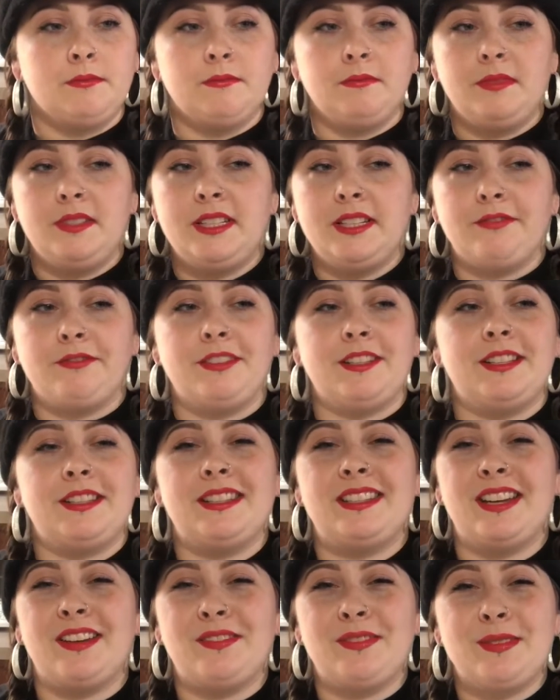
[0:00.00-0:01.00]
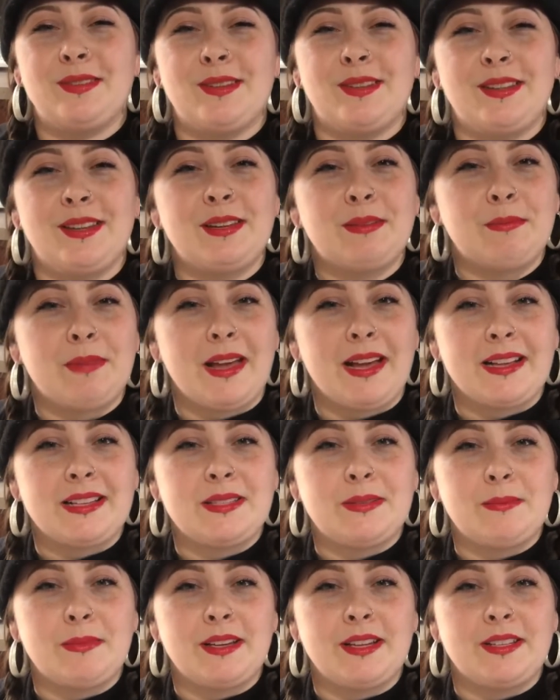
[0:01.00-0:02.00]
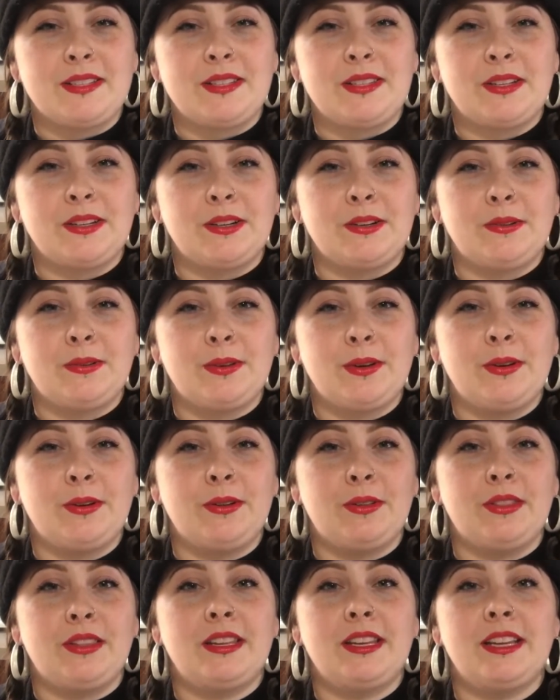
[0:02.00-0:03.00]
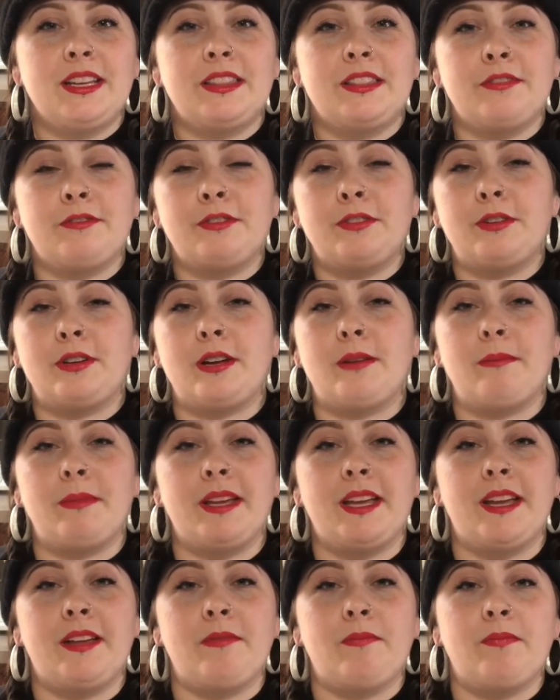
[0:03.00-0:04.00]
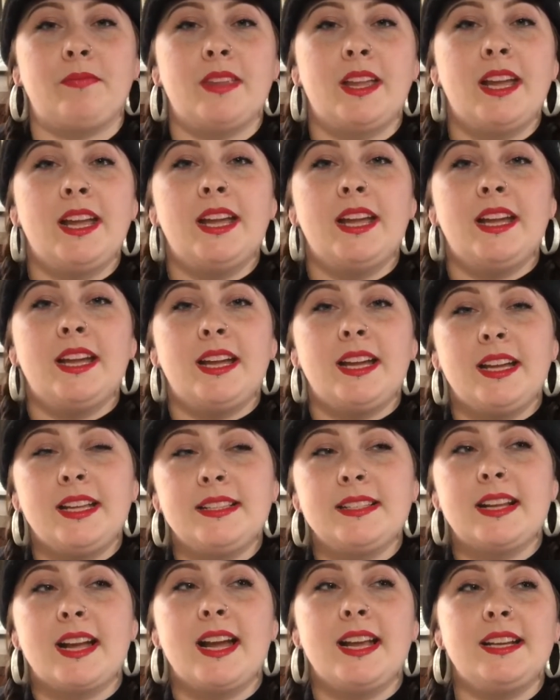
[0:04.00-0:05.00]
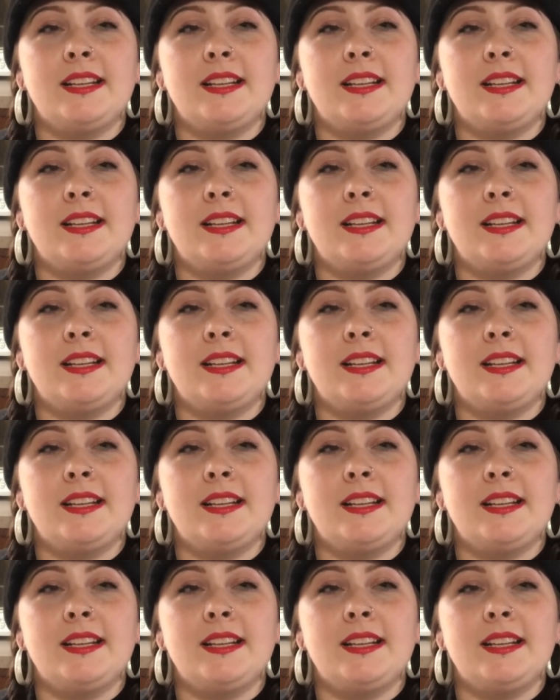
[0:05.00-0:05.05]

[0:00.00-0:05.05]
different stuff so they can maximize their growth, and you get the fruit coming in. It's kind of